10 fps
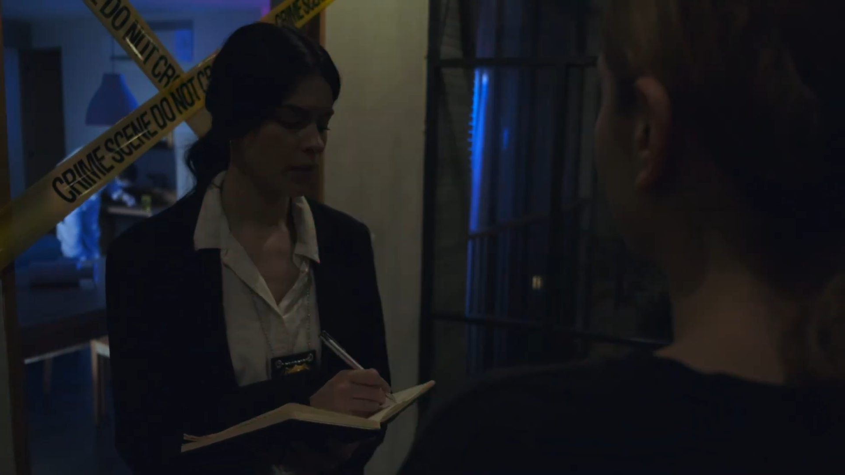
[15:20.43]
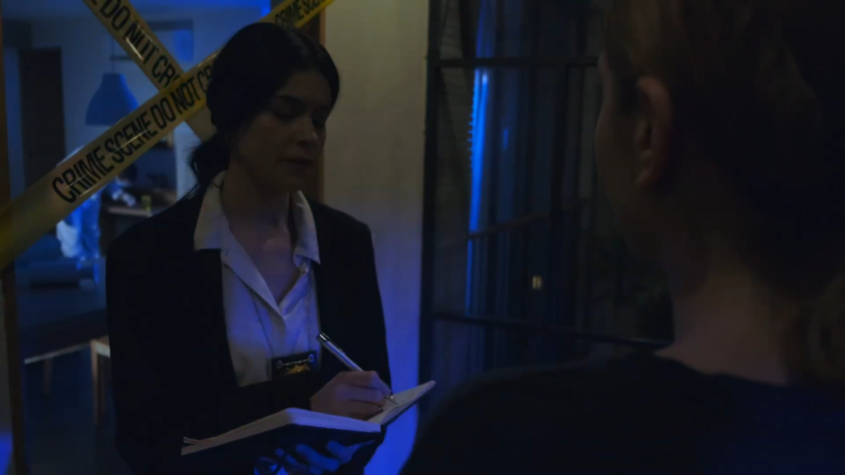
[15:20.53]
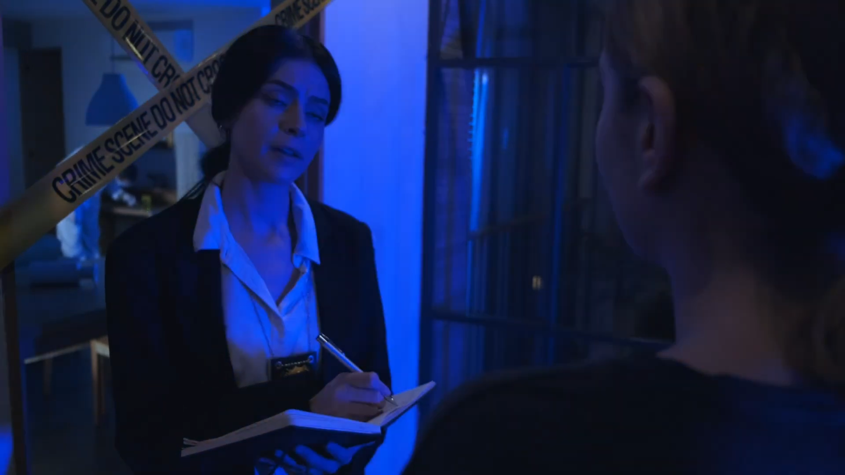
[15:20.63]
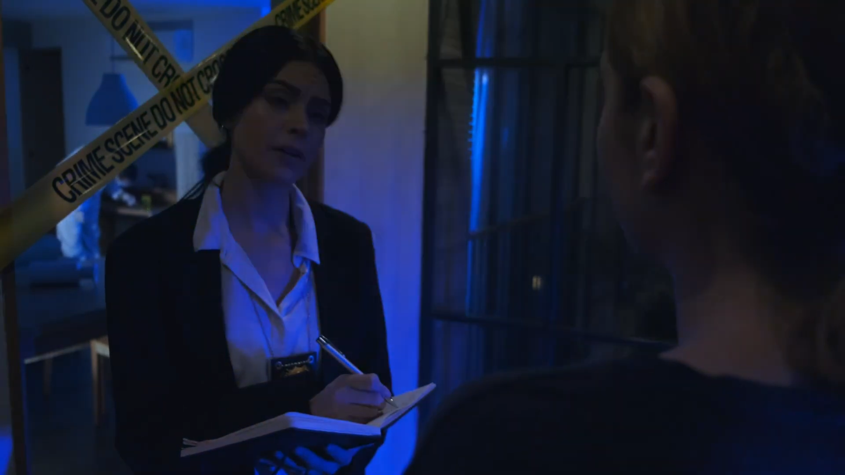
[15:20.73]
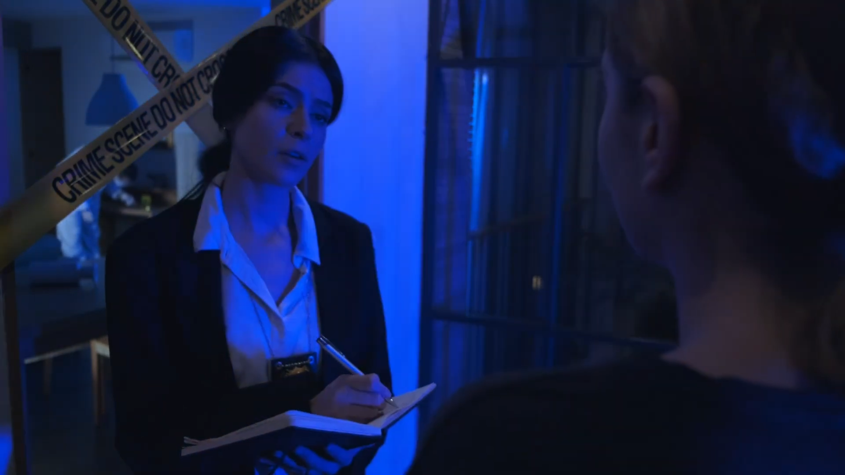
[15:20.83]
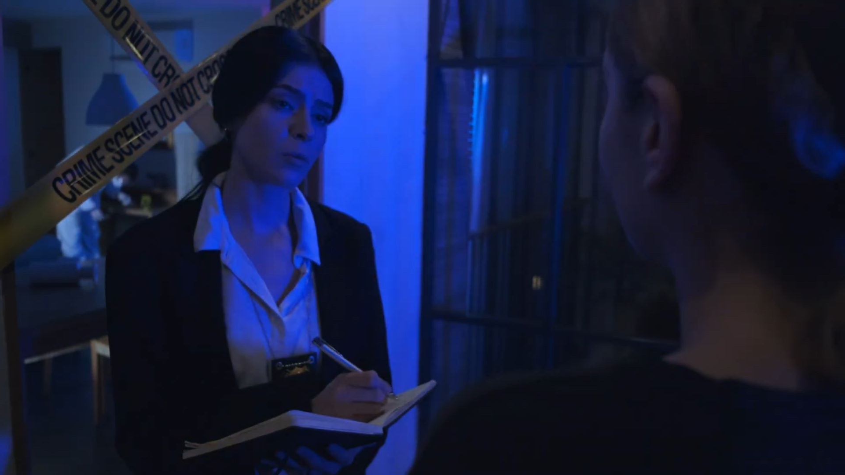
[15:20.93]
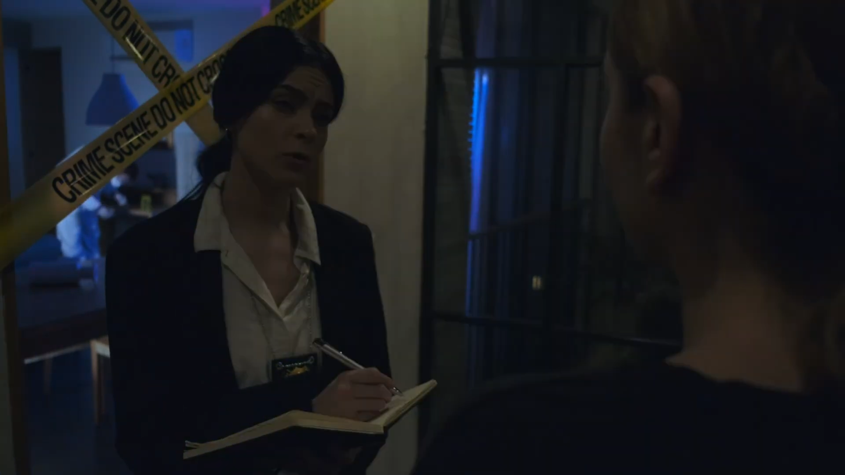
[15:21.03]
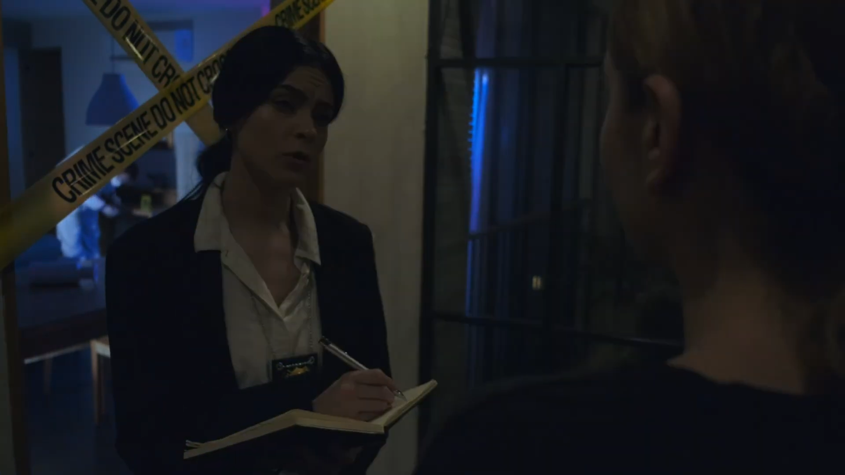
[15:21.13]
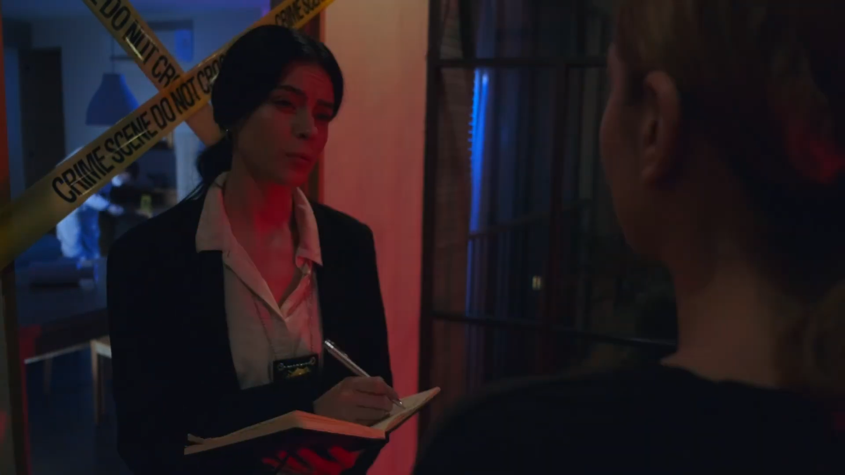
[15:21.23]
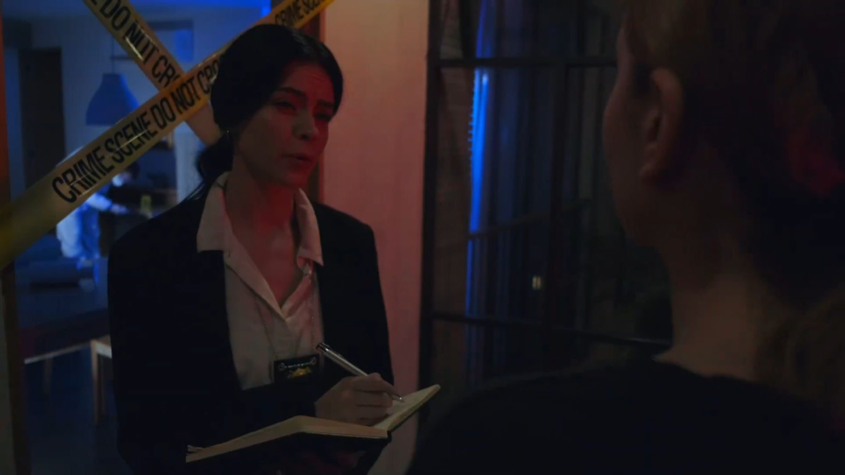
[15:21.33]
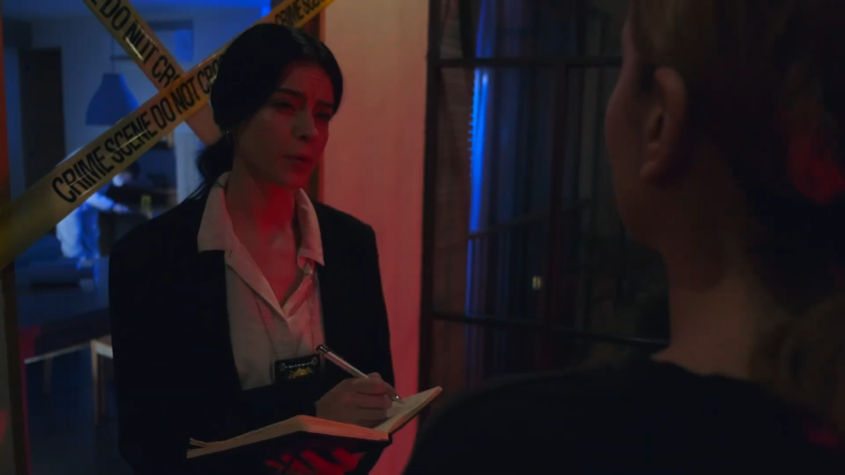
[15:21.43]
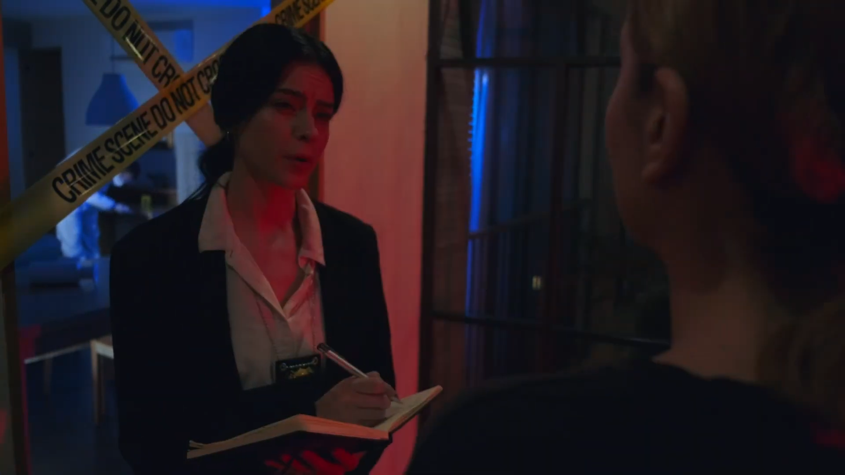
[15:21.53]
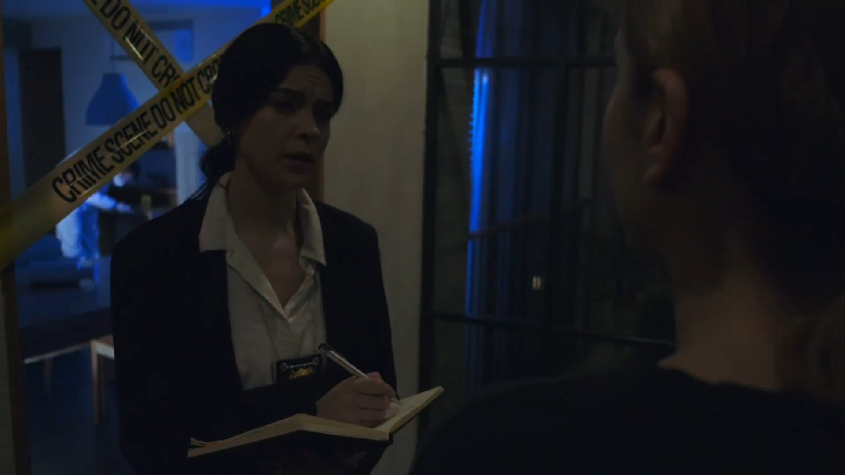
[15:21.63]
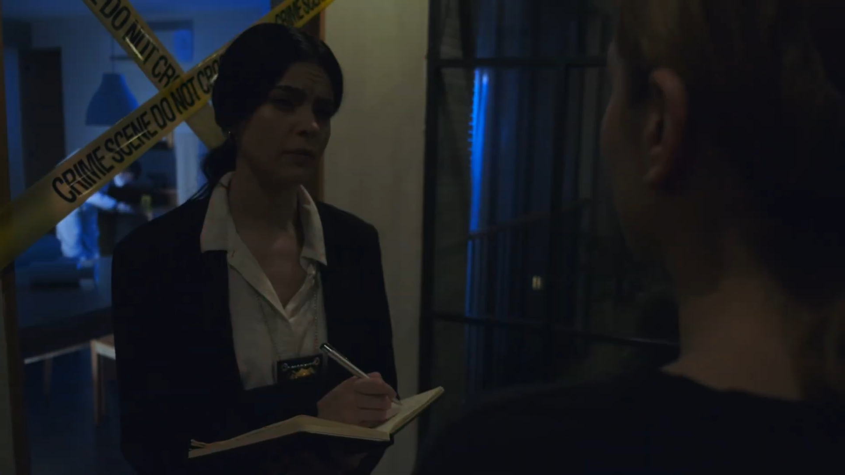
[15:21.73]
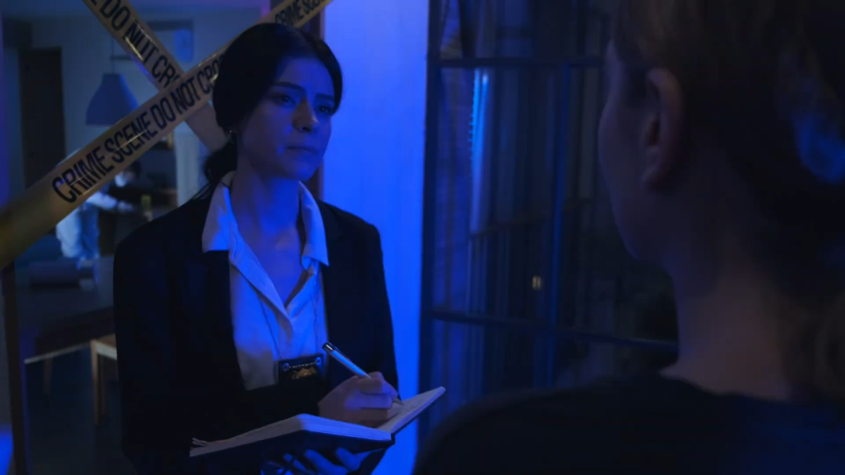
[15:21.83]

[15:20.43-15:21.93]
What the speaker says: out that they could even have a